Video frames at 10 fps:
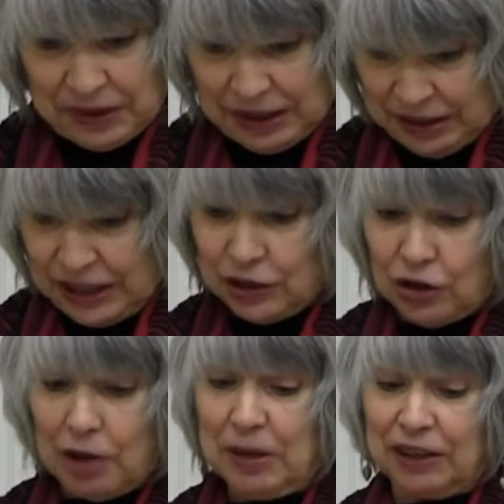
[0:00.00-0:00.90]
in
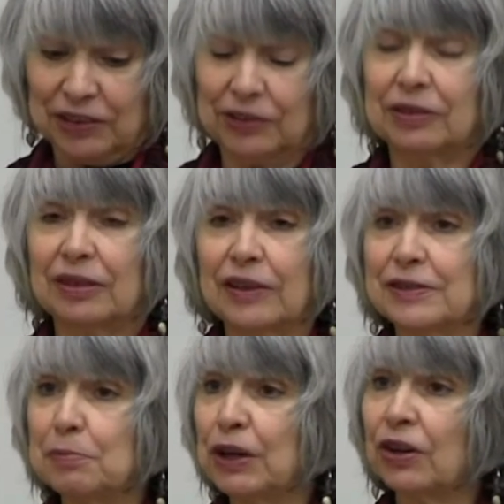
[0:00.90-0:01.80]
economics
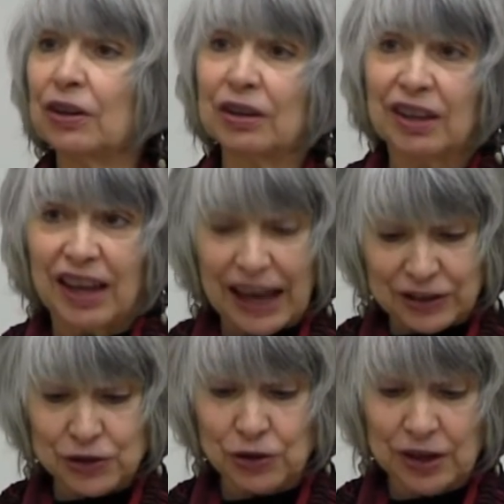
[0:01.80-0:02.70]
as mere
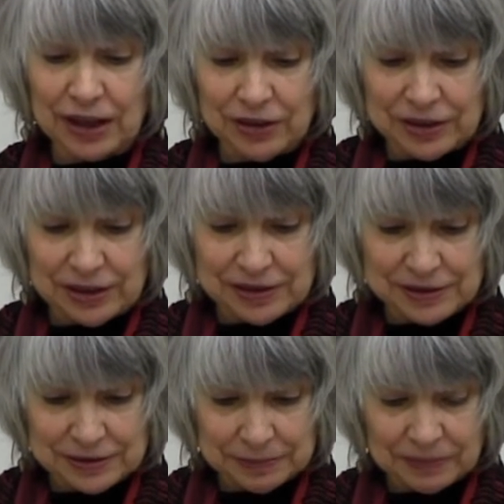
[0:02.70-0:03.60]

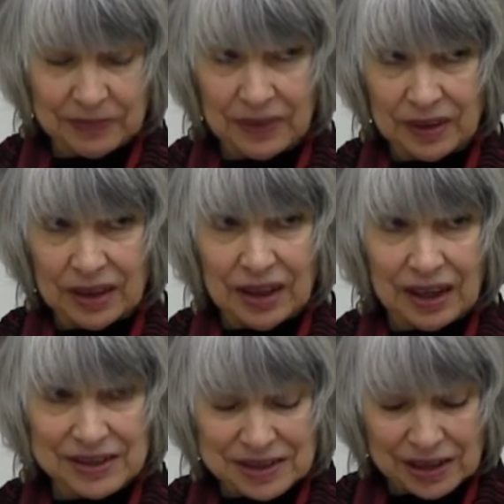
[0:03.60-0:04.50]
externalities,
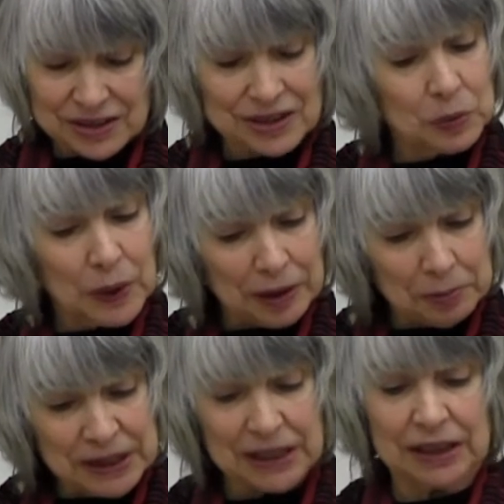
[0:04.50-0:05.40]
as does the well
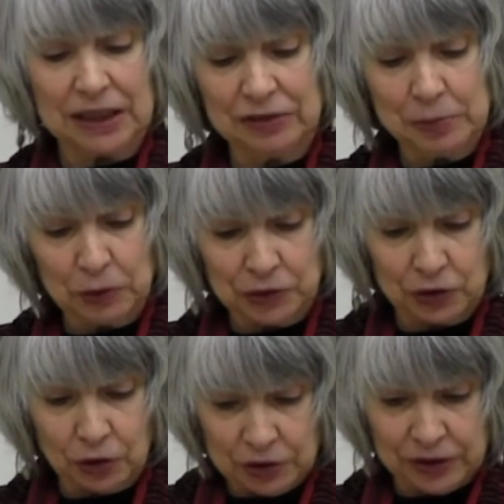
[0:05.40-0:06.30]
being of most
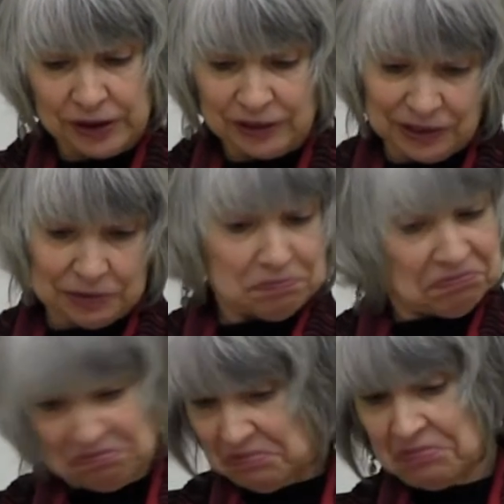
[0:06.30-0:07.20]
earthlings,
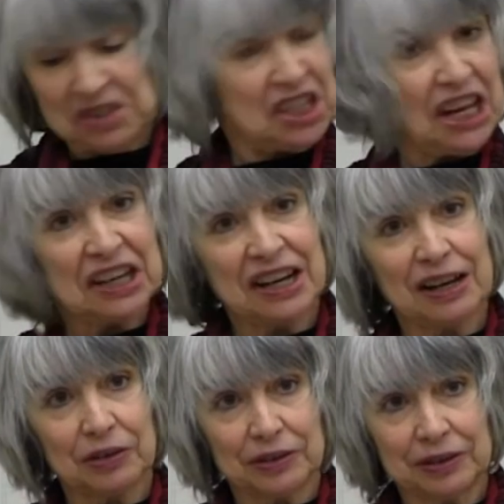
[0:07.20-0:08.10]
taken
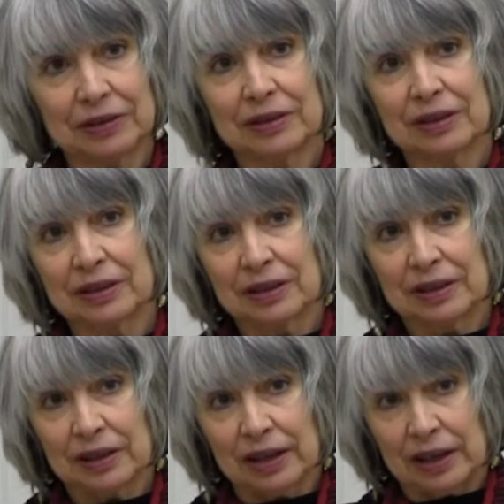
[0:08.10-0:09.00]
out
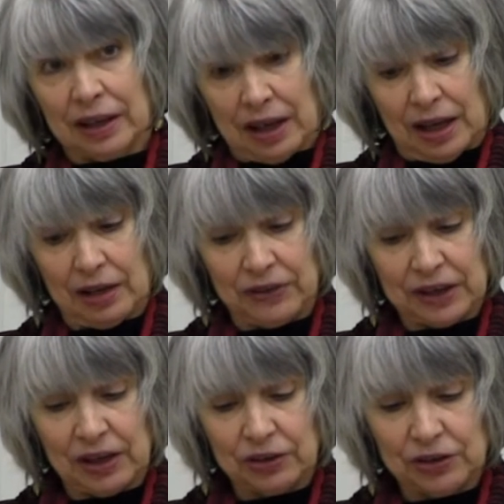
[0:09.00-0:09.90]
of the
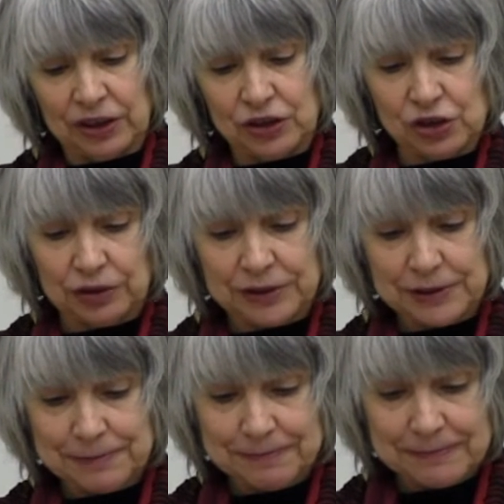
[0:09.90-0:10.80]
calculations.